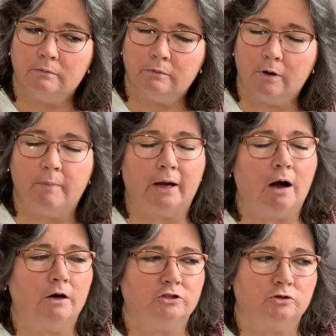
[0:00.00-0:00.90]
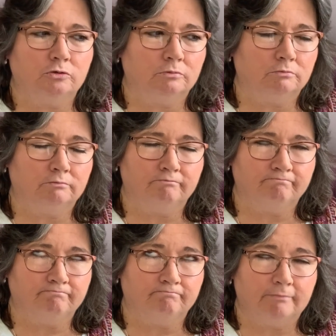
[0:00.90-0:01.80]
Oh my gosh,
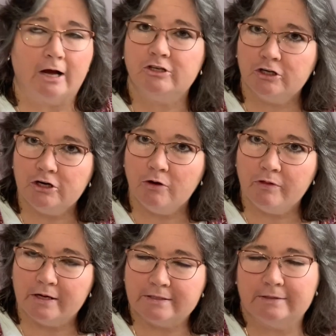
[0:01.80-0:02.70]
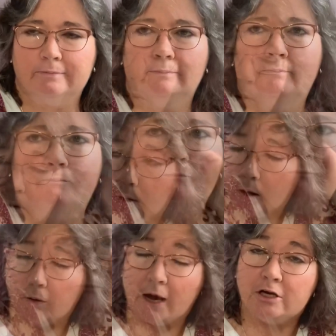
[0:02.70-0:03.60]
I should know this.
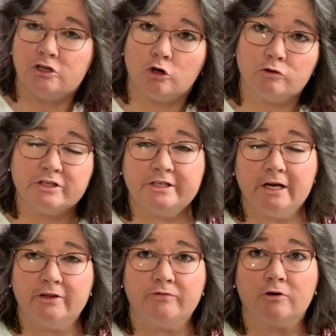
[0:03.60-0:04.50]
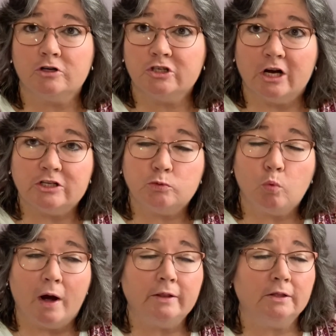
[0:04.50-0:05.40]
Okay, JOLT stands for just
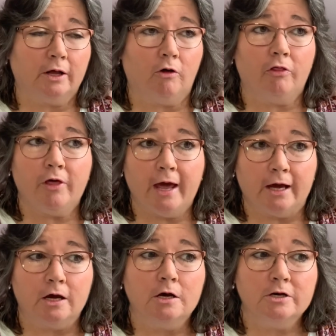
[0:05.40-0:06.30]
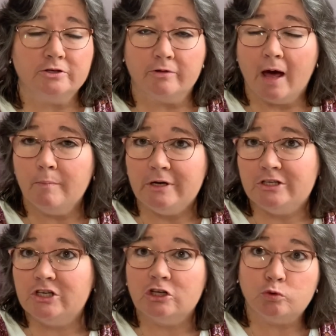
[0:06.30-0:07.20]
one little thing. So that means
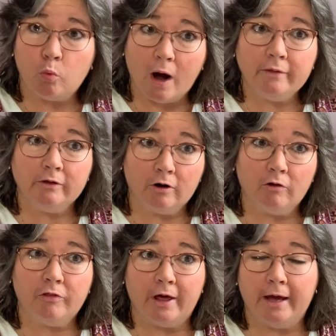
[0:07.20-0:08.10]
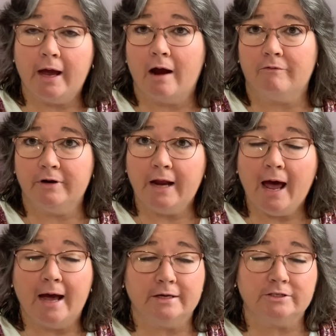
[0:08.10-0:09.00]
just one little thing every
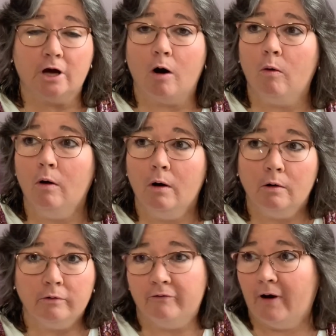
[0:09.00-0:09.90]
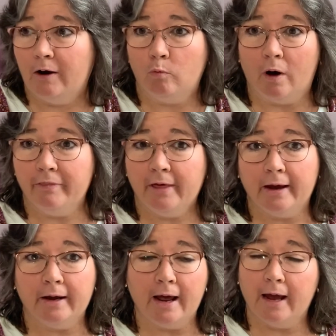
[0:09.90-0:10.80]
day. So you find one thing
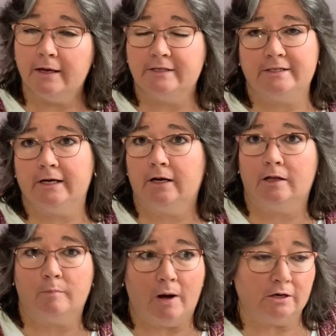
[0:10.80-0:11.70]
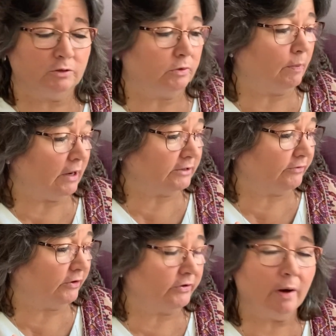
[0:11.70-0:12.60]
a day and stick it in the box. When the box
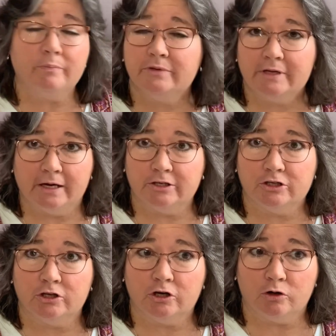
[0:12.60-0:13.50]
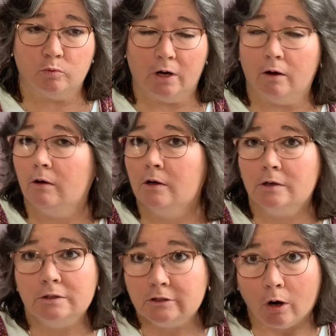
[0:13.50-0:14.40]
fills up, take it to the Goodwill.
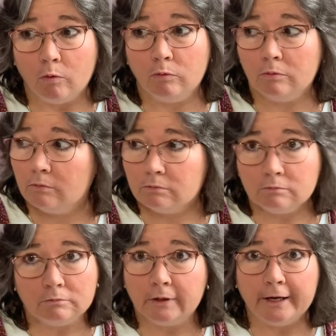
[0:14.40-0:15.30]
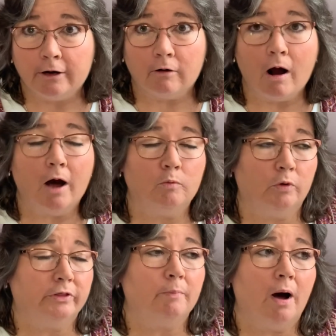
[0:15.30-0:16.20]
Don't linger on
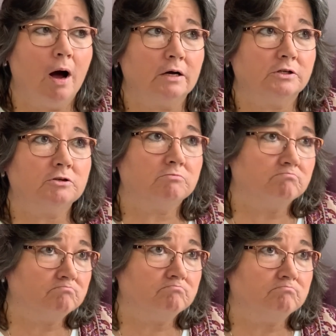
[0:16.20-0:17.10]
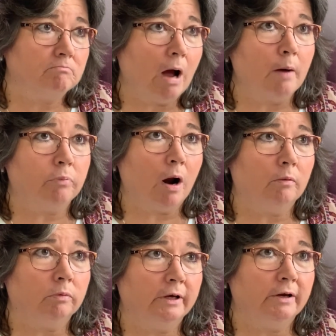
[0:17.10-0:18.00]
with the box. I
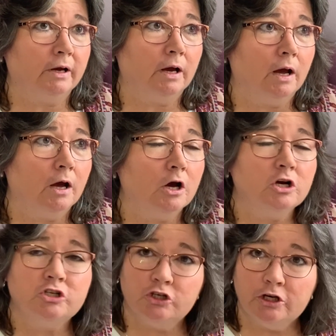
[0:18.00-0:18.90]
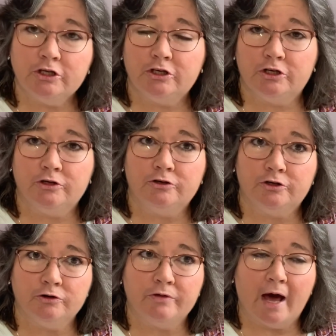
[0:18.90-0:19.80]
probably should
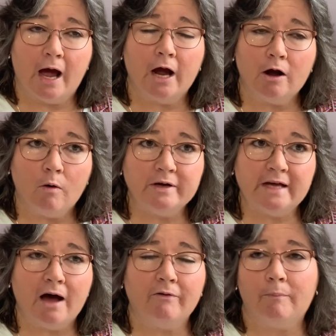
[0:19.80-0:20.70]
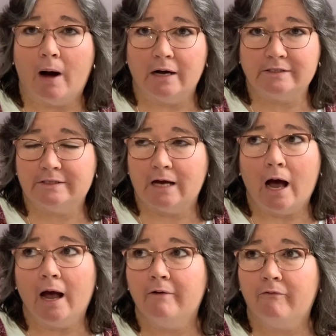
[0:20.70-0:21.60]
do that. I always have a box.
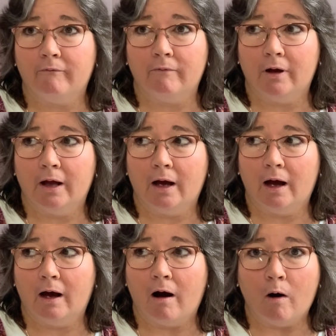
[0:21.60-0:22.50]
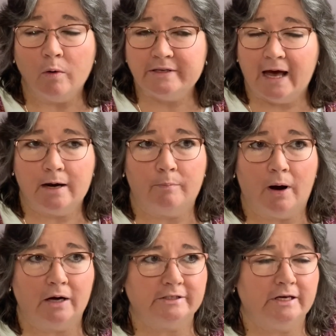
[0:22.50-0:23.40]
I've always had a
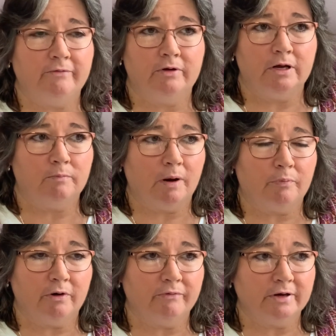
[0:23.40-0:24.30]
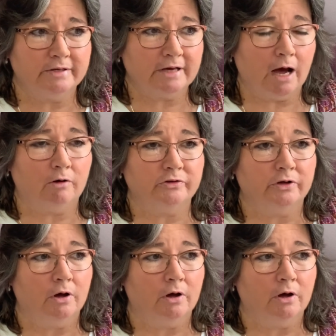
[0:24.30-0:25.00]
box, even in my previous house.